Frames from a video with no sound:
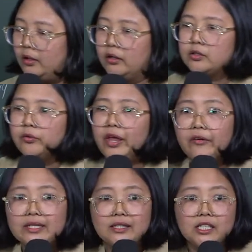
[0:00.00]
So there
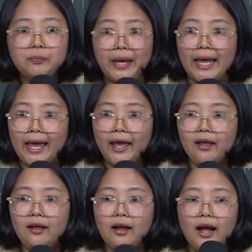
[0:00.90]
is this
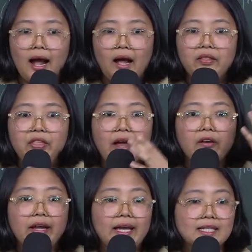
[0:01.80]
being, and there
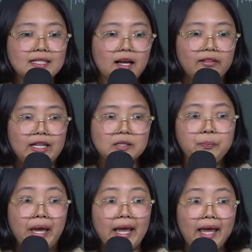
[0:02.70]
is this
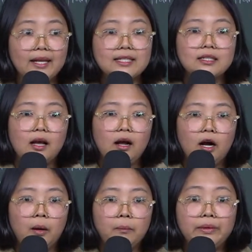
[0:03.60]
being's
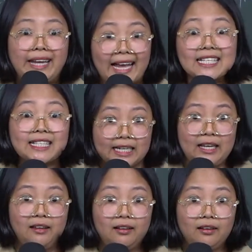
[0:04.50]
um,
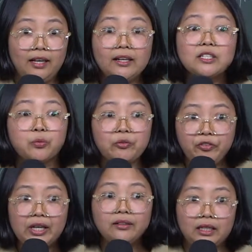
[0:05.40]
destiny. It is
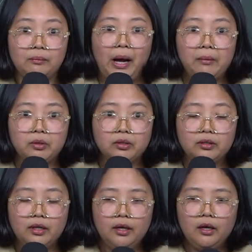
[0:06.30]
revealed in the Bible.
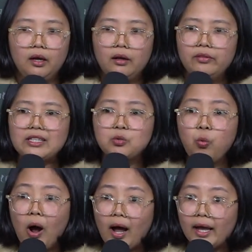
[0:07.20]
That's
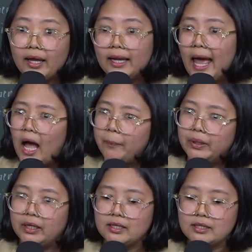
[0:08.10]
why
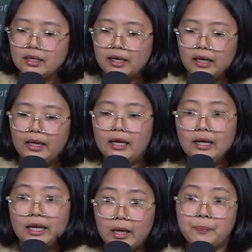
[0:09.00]
unhappiness
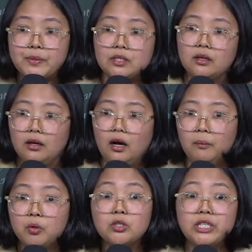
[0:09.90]
keeps um,
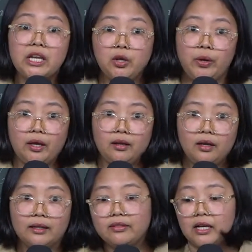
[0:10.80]
continuing,
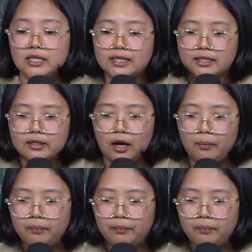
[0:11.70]
it doesn't stop.